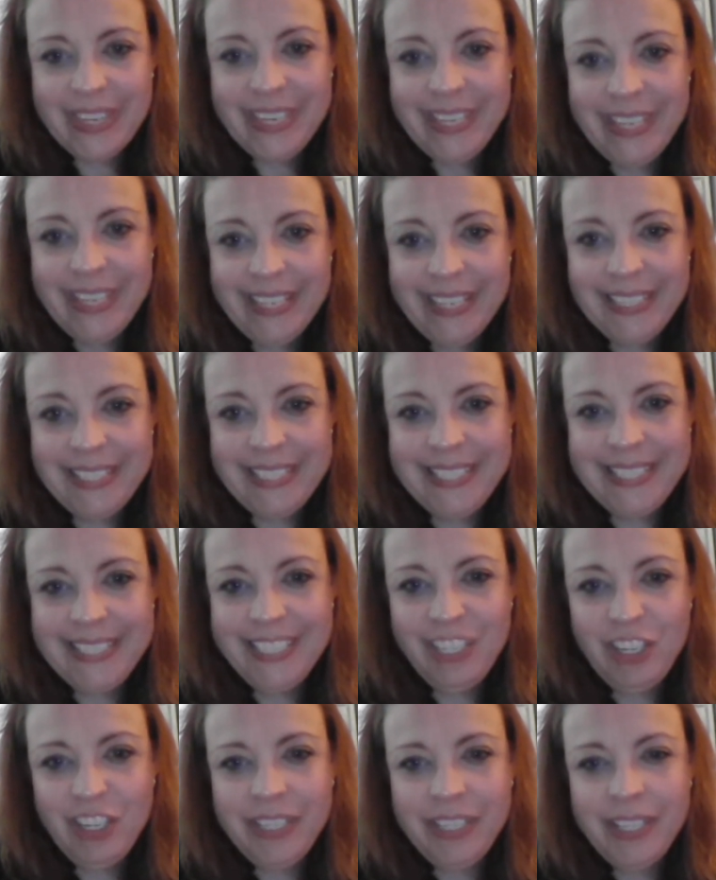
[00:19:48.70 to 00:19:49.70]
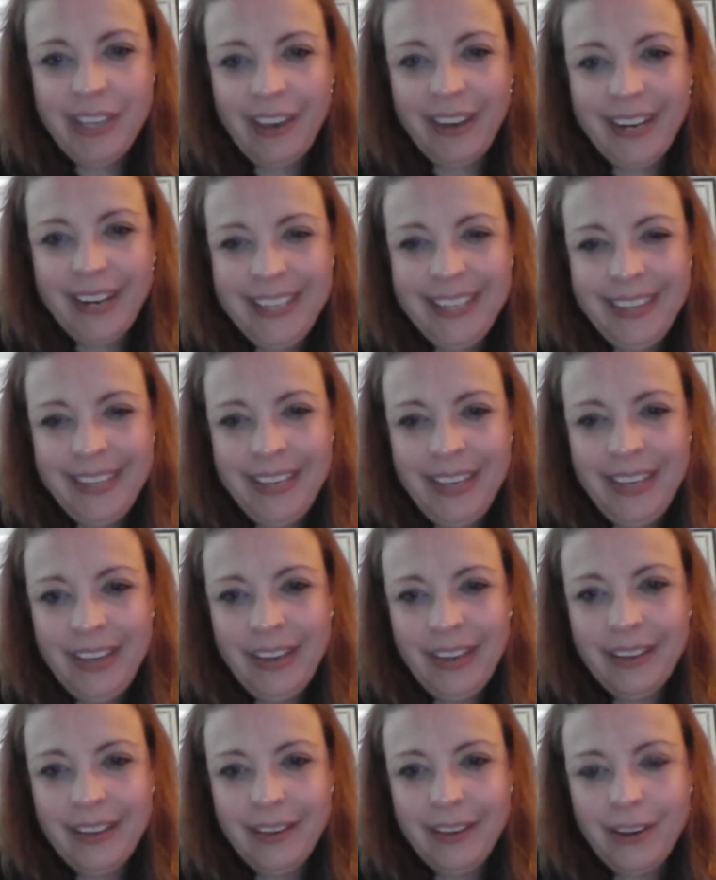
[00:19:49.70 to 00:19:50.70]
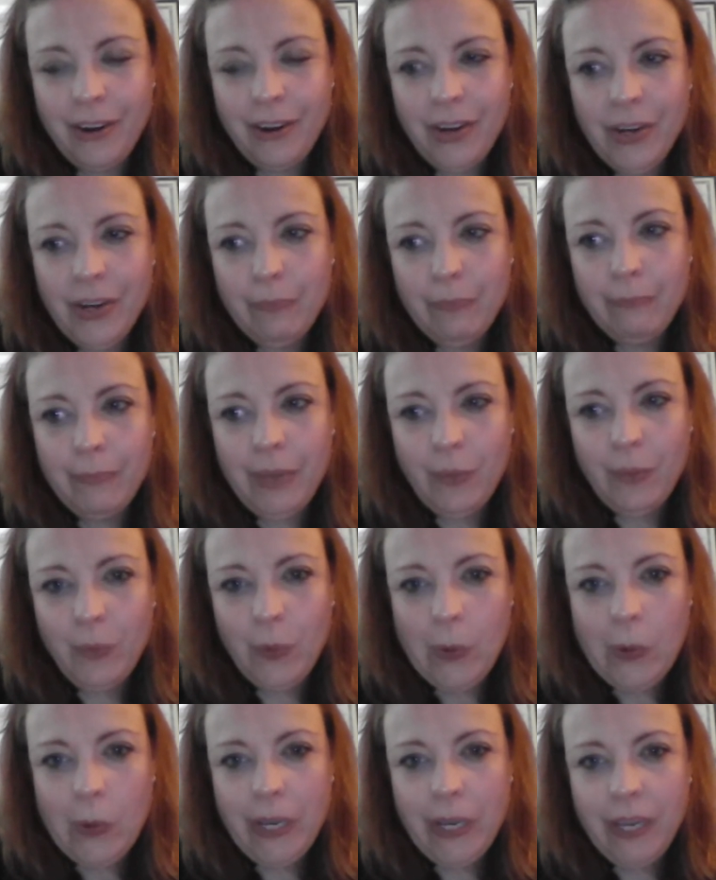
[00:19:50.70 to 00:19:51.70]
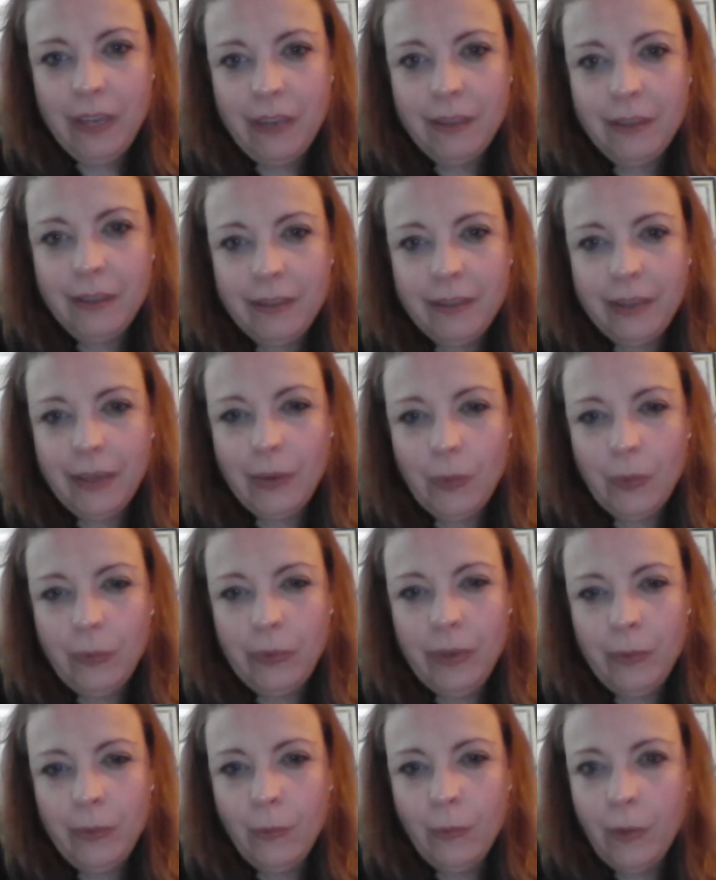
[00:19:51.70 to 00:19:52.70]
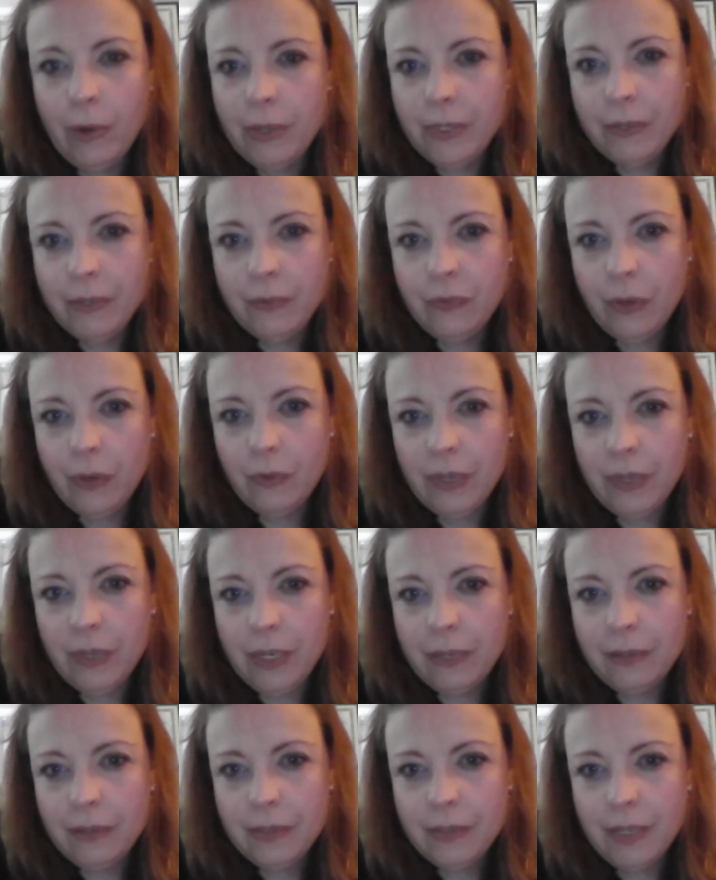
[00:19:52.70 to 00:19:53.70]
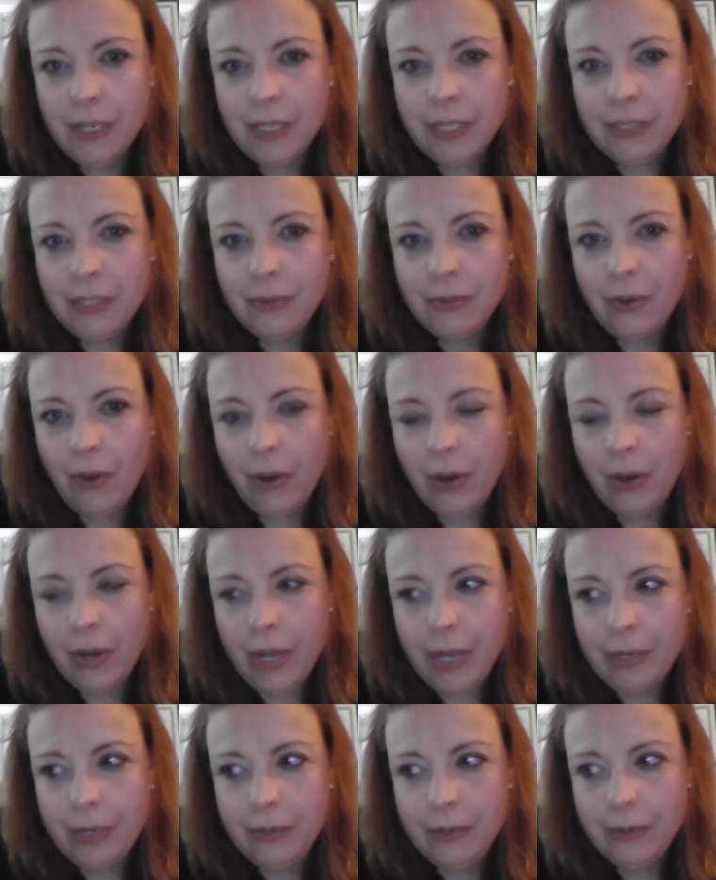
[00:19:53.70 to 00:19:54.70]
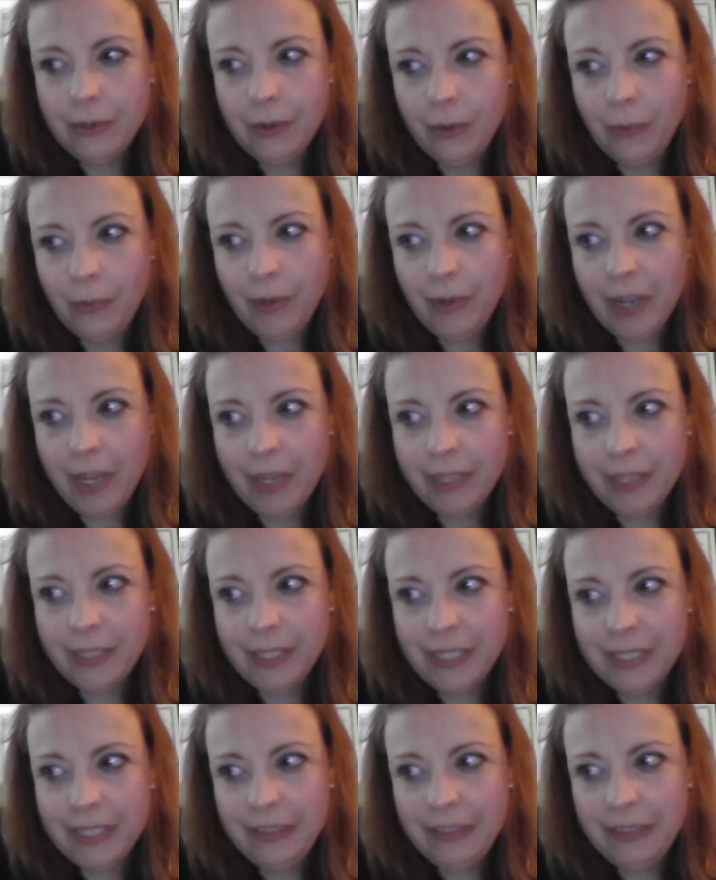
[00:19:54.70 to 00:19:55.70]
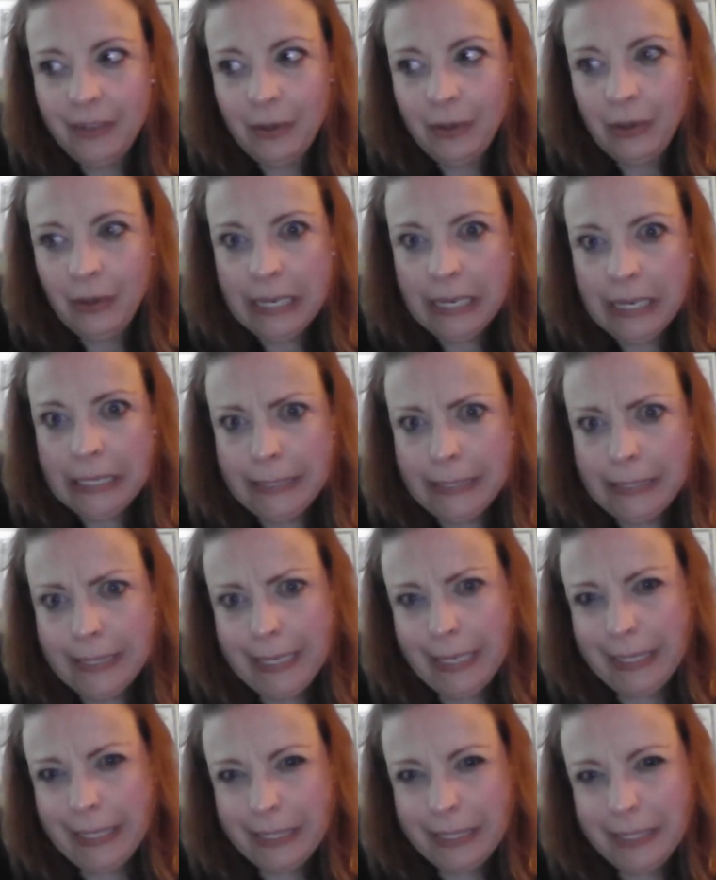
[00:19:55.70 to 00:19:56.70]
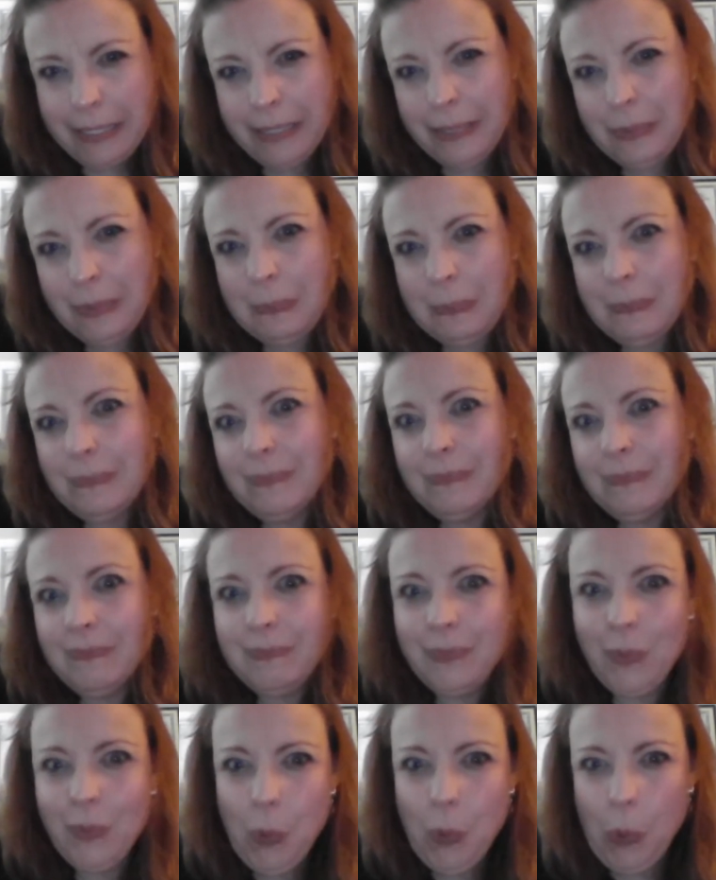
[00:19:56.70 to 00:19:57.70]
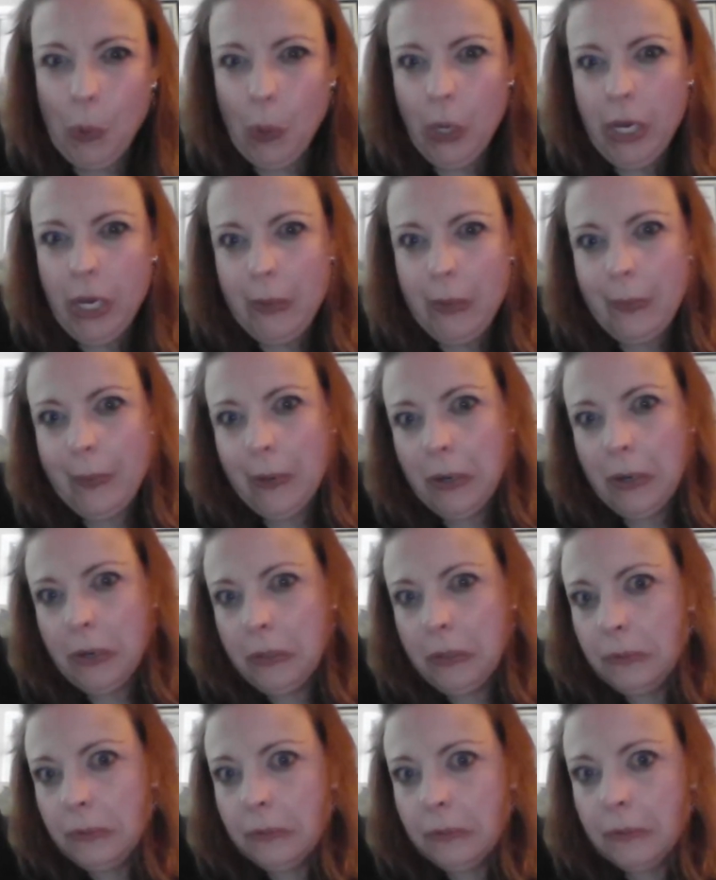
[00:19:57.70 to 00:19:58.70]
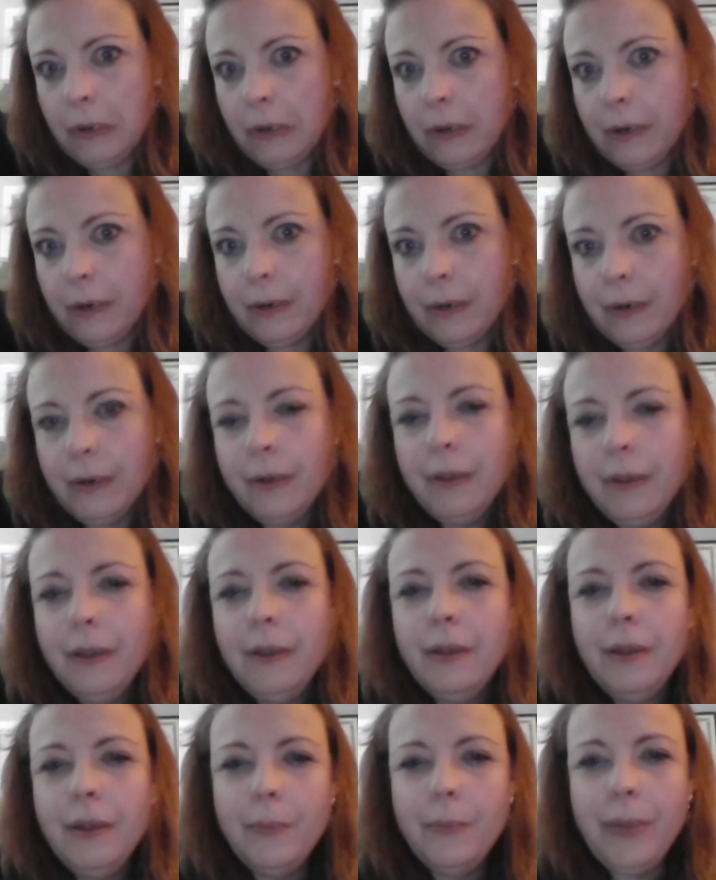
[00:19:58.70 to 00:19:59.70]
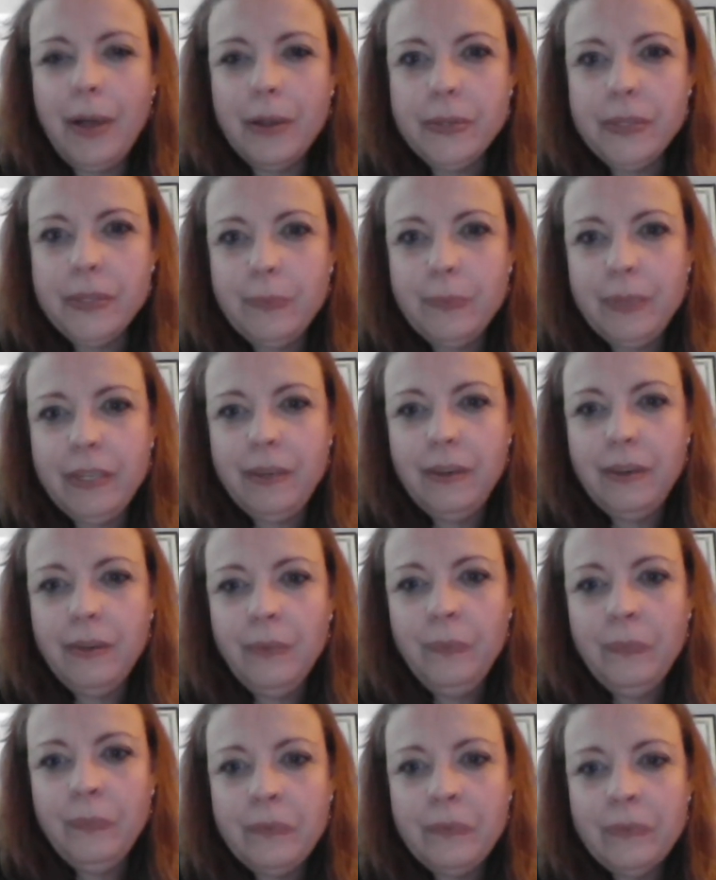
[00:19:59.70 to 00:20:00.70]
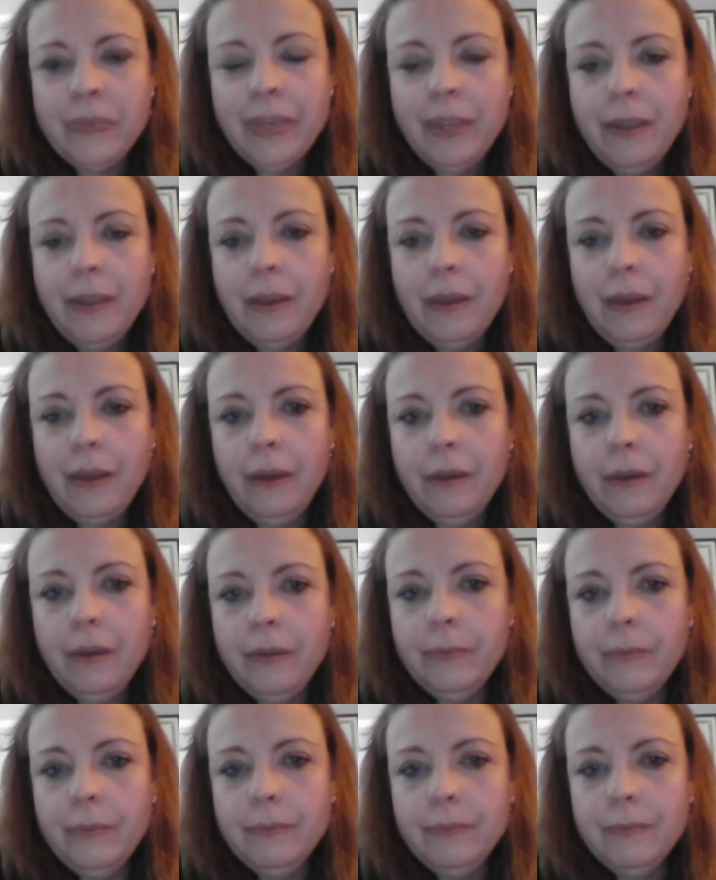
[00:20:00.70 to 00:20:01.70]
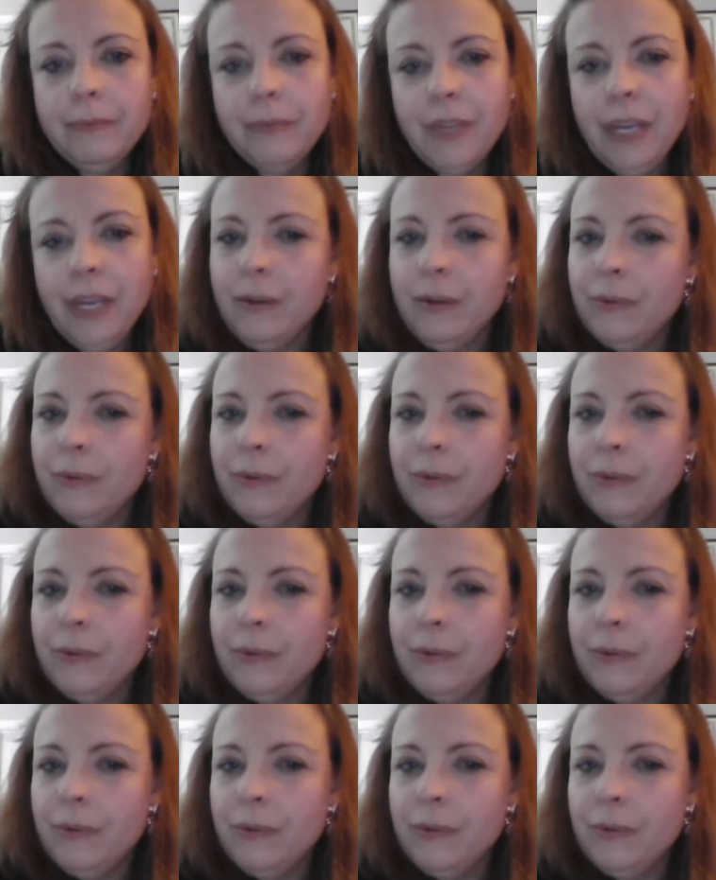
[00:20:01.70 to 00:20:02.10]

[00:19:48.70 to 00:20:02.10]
it's just that I think our memory, like, we want to focus in on, what the intense, gory parts are, possibly. I don't